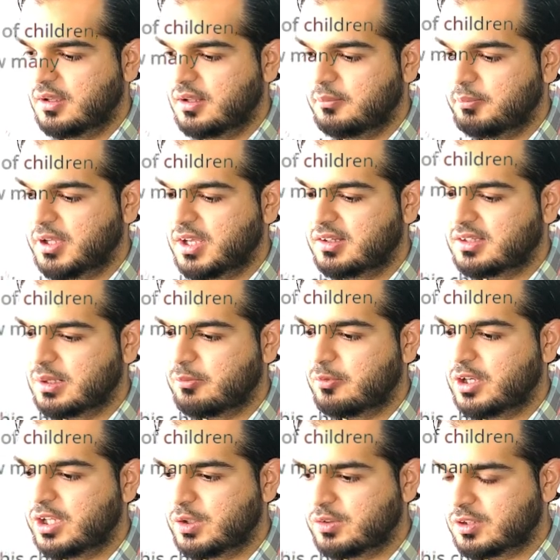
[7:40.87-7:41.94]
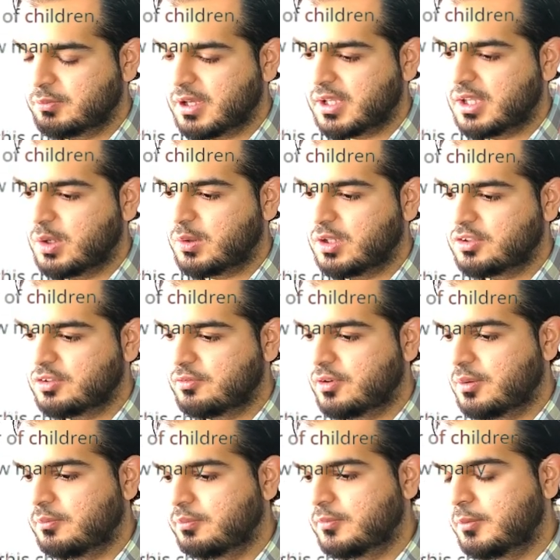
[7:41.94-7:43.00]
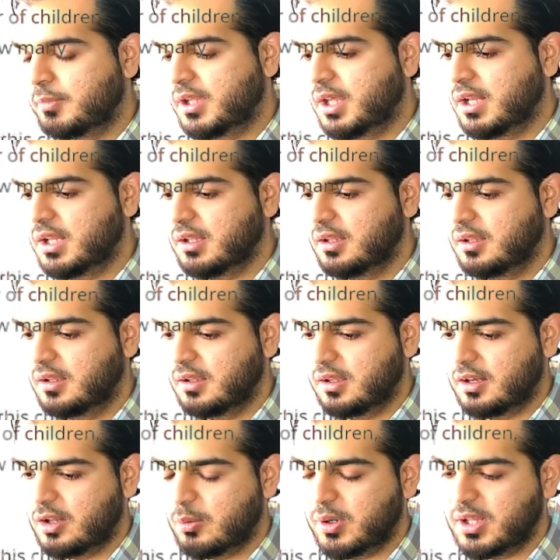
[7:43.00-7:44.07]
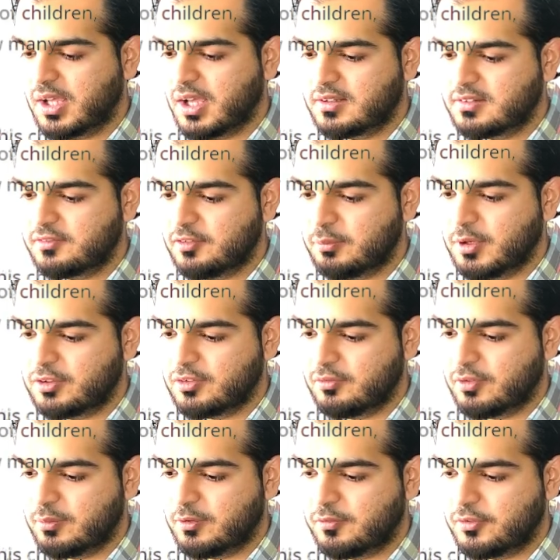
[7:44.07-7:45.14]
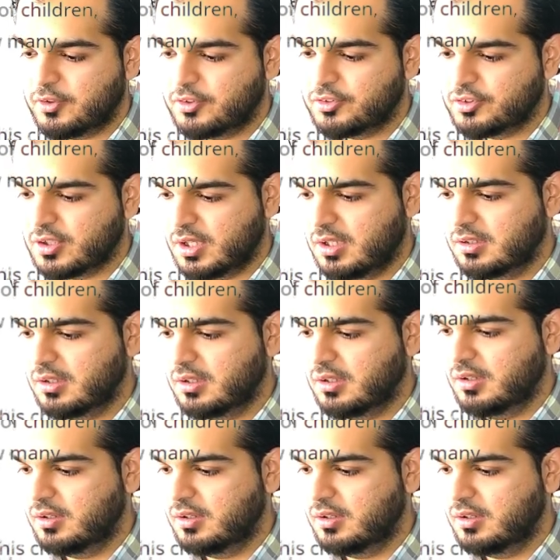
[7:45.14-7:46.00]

And because I'm reusing my calculation from the beginning, it already has information from the first child.